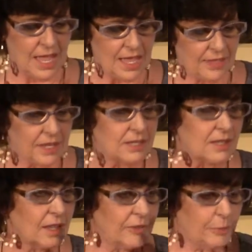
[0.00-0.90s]
And then as
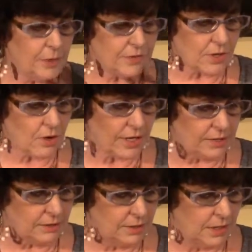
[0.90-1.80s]
life moves
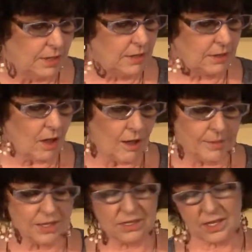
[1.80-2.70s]
on, the comments,